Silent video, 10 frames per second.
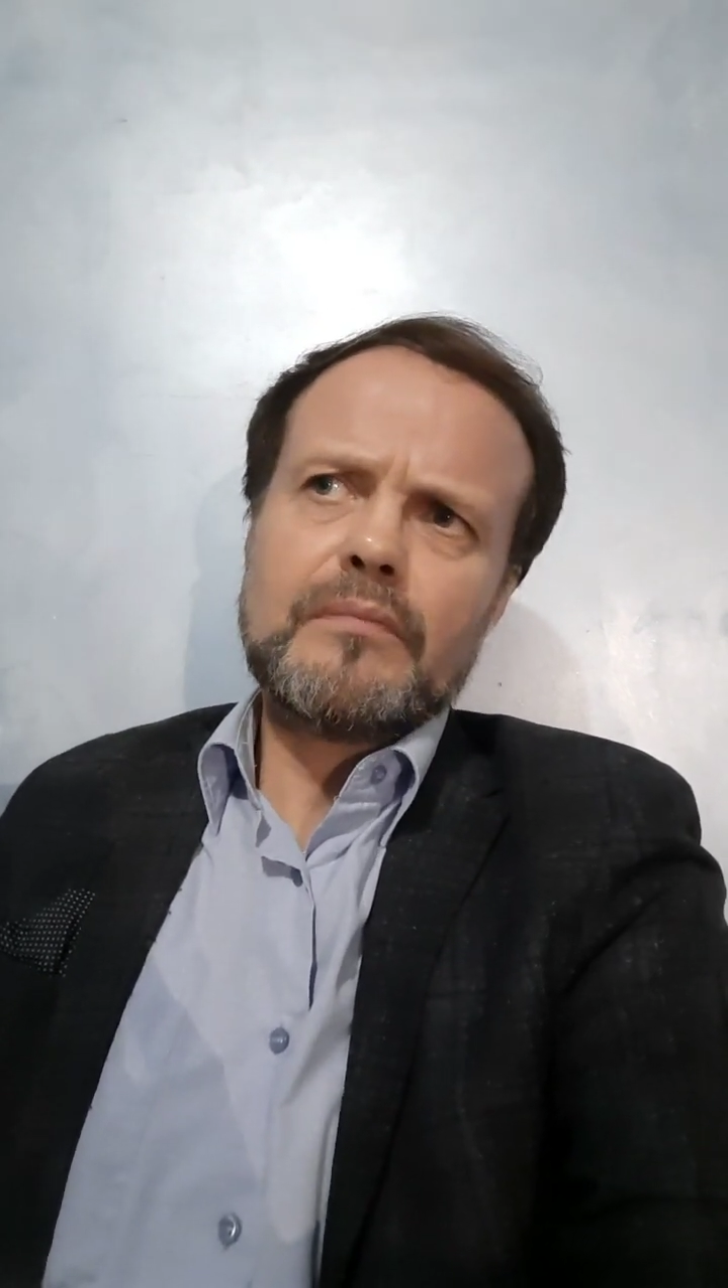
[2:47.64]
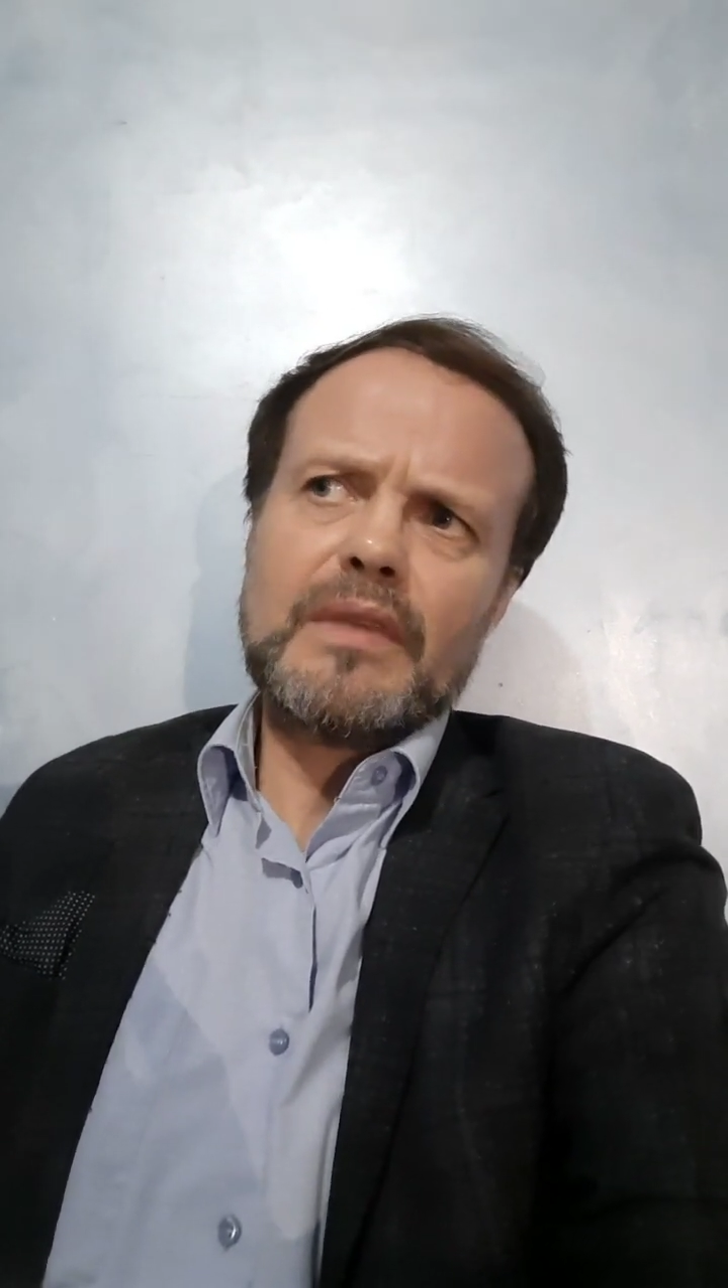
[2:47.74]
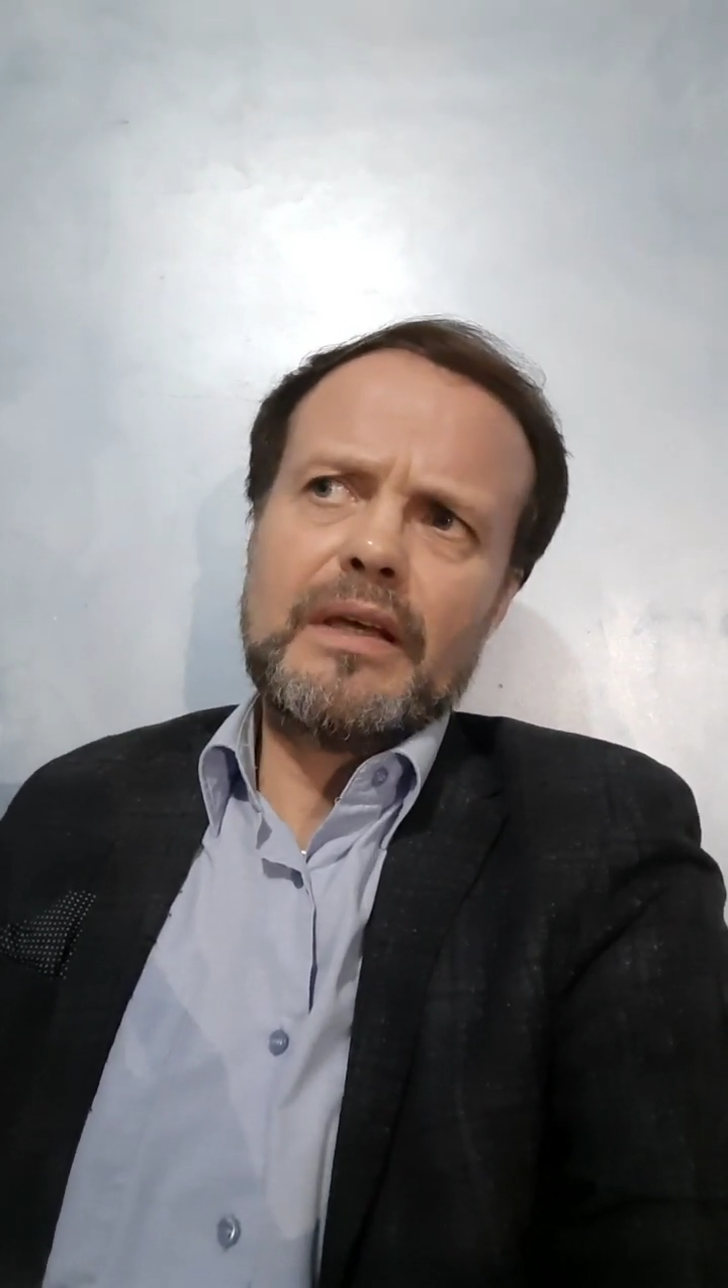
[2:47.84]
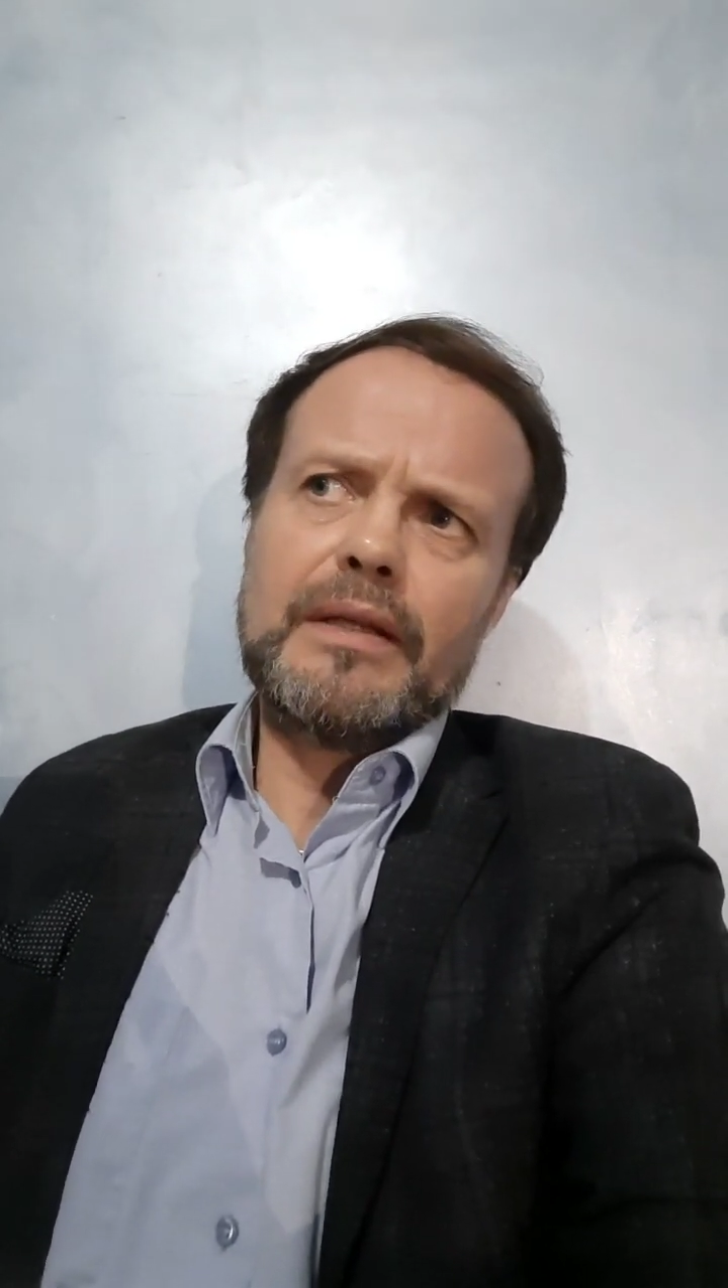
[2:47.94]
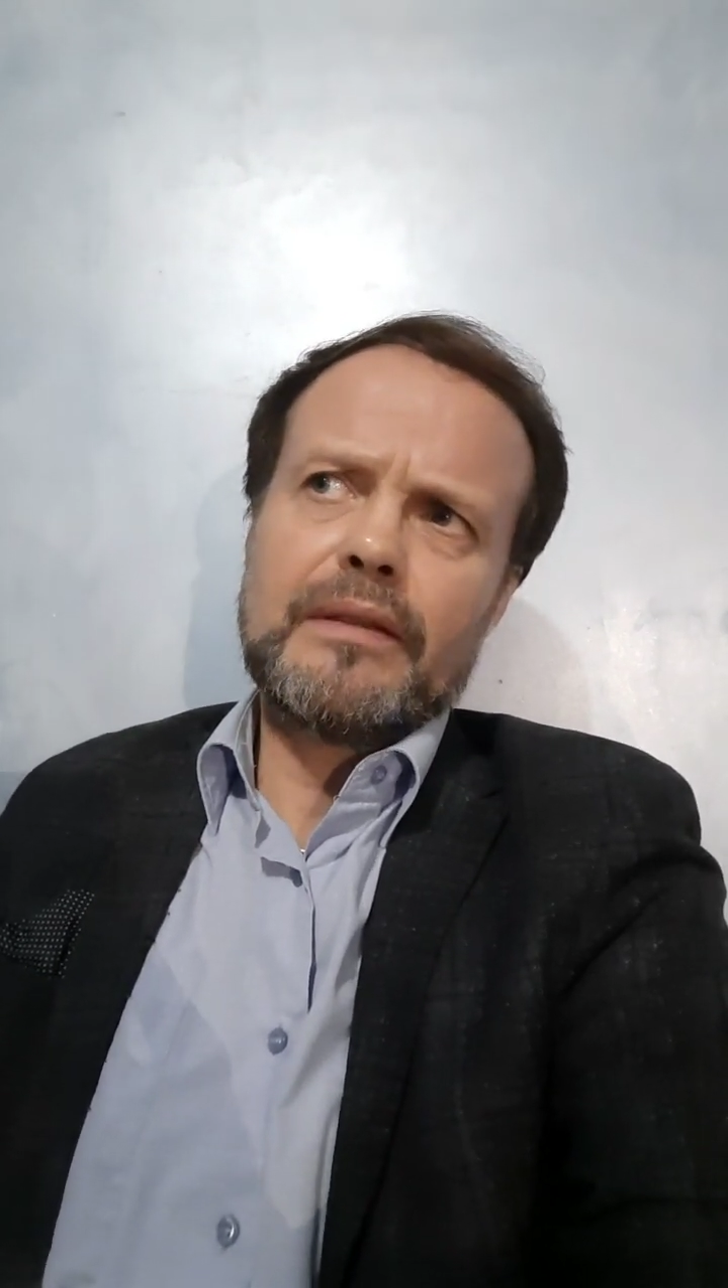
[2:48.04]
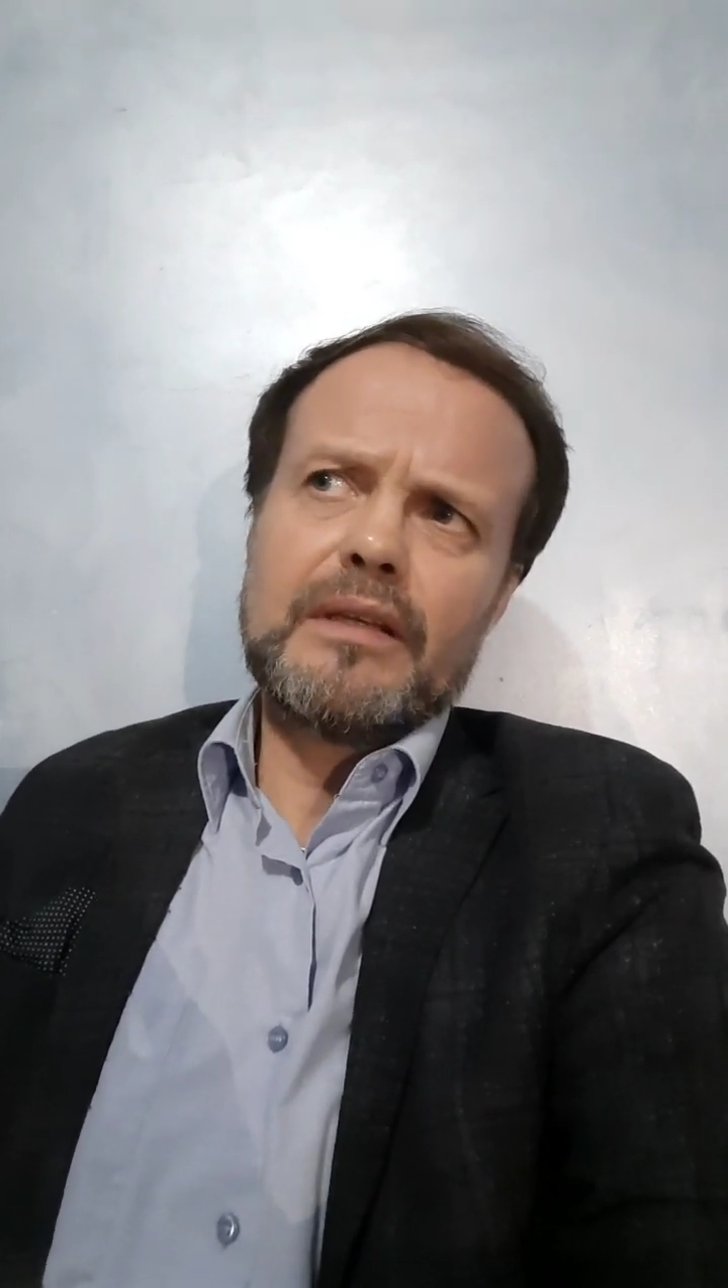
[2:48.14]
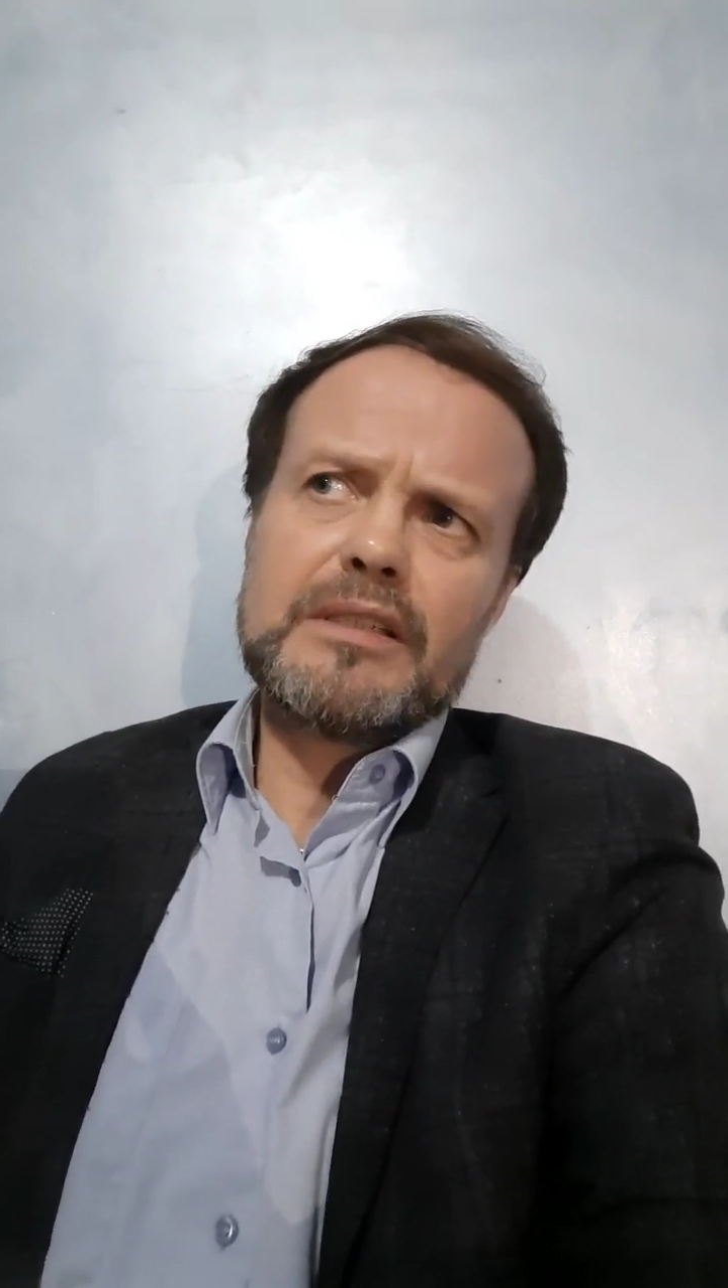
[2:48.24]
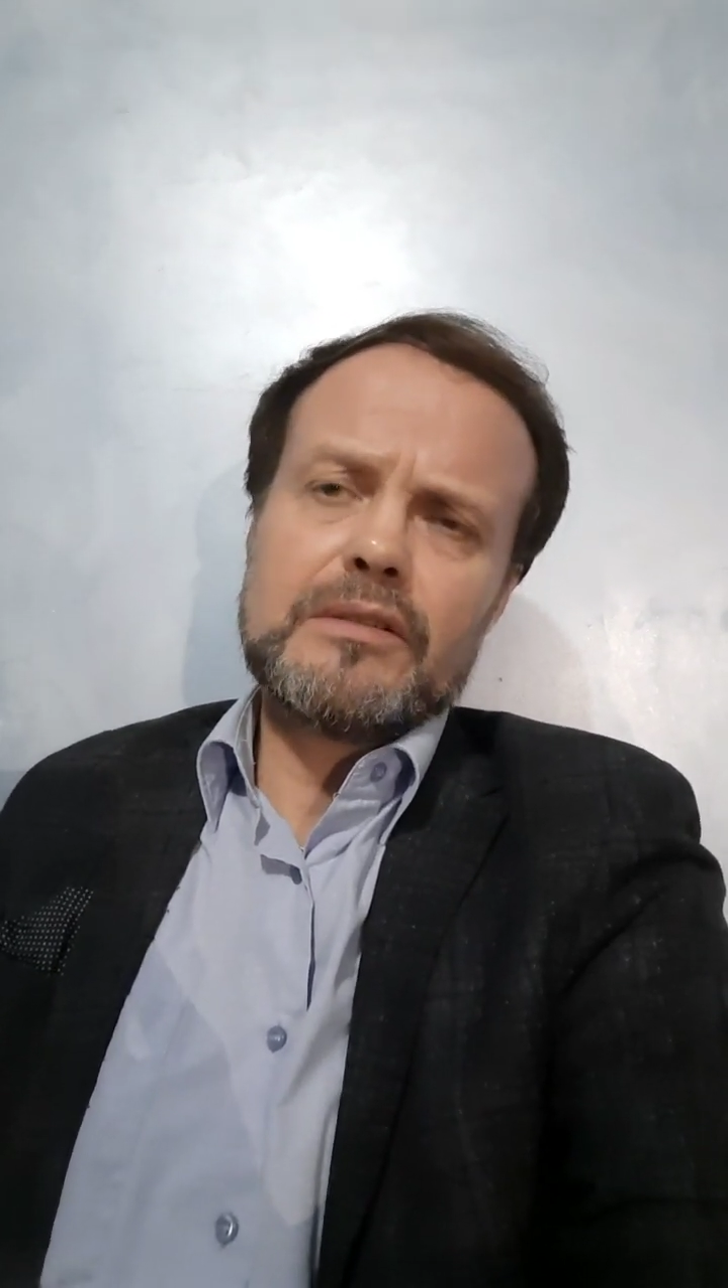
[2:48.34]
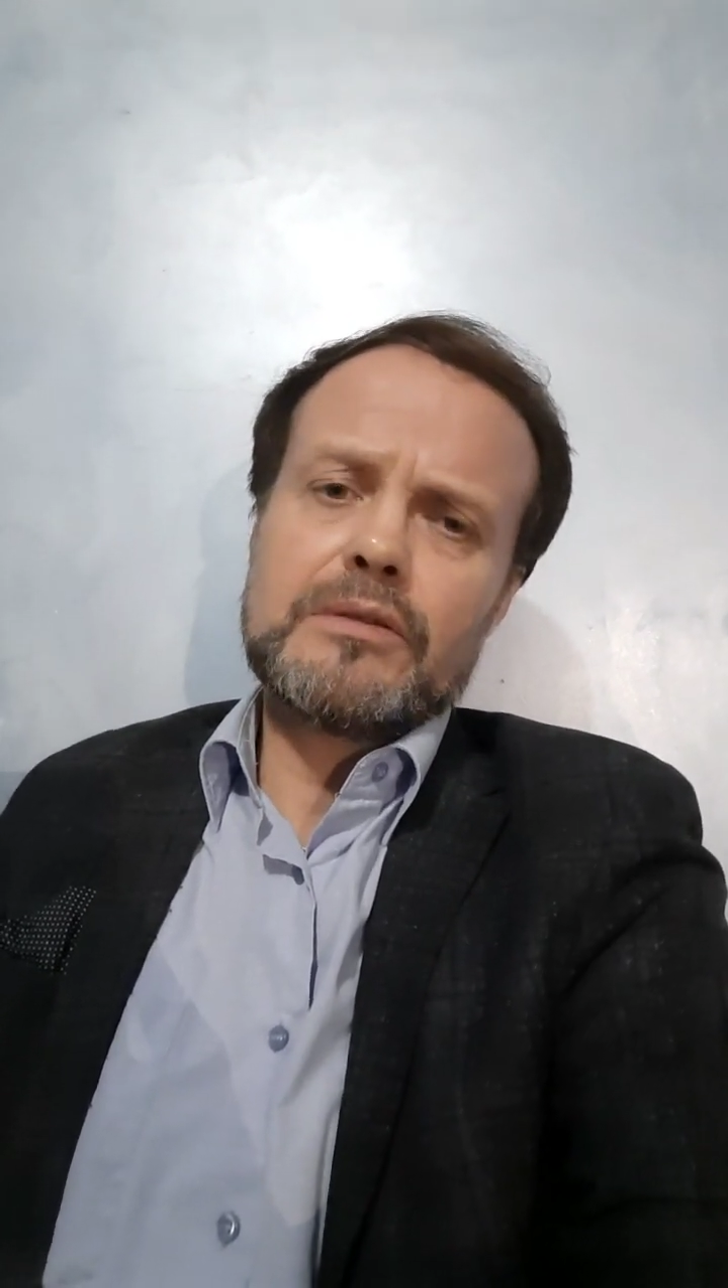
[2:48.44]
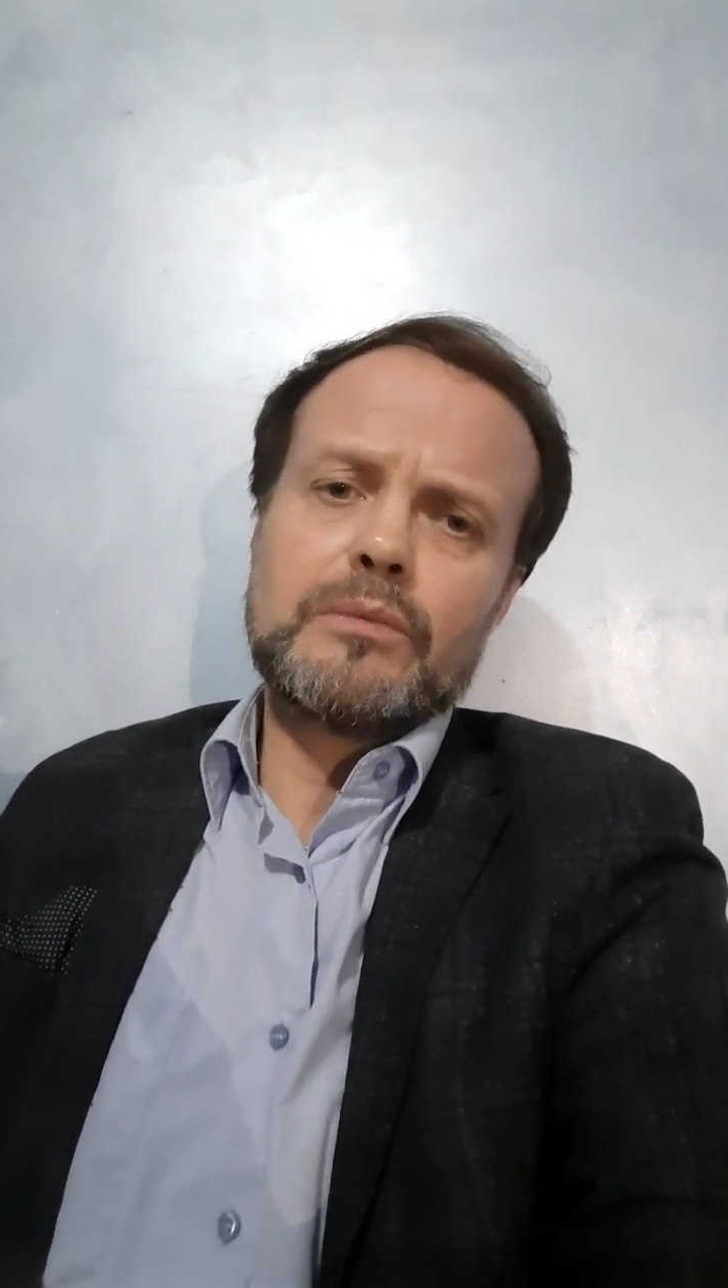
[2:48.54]
and
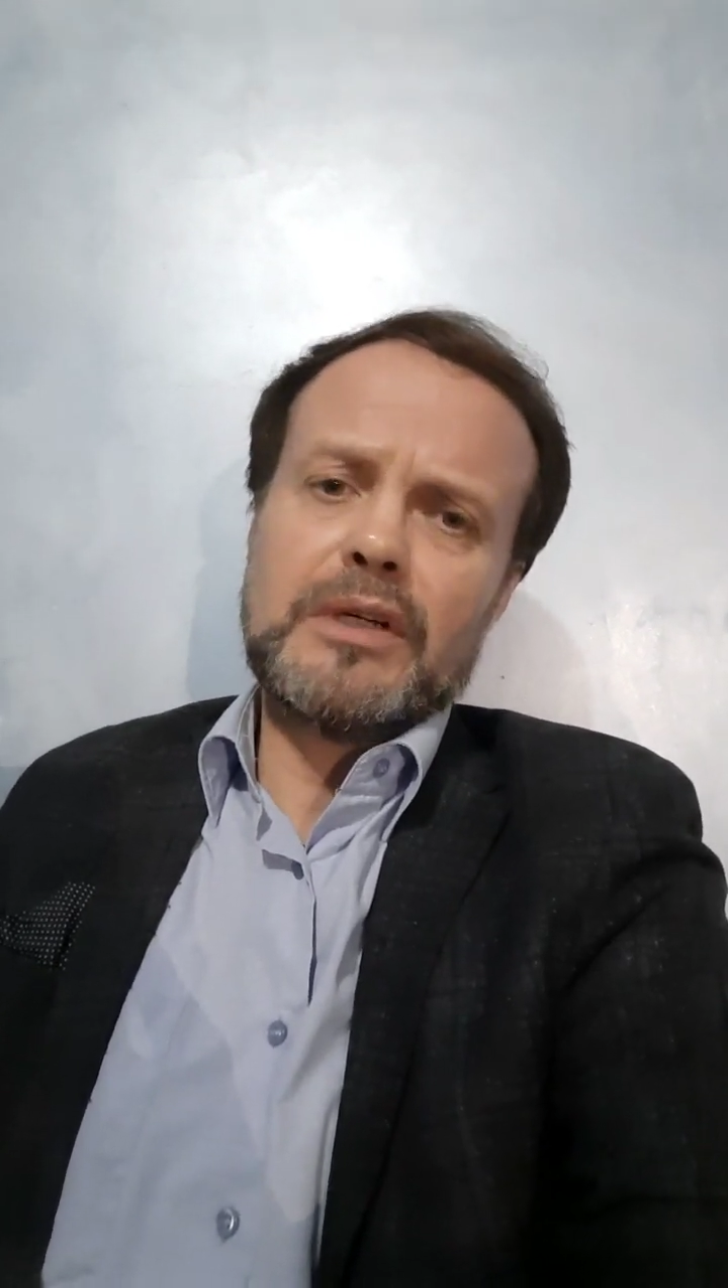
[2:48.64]
this